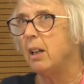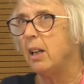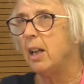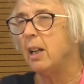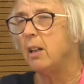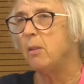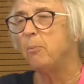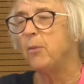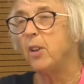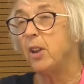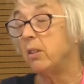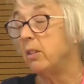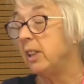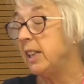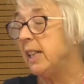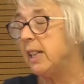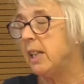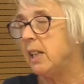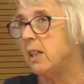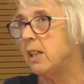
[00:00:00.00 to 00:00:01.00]
or at
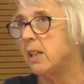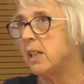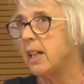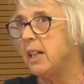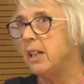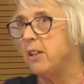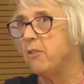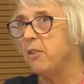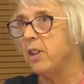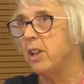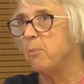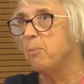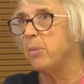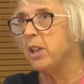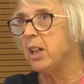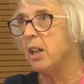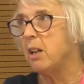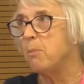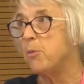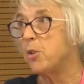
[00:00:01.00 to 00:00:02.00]
least his side of it,
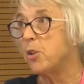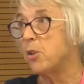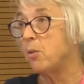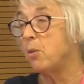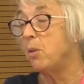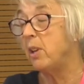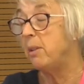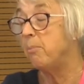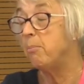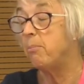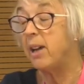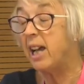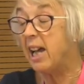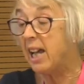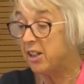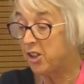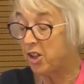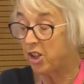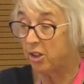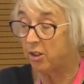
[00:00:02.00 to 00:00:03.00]
become so
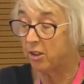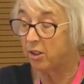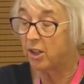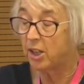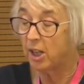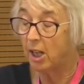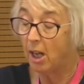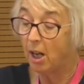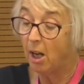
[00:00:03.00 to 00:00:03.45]
impassioned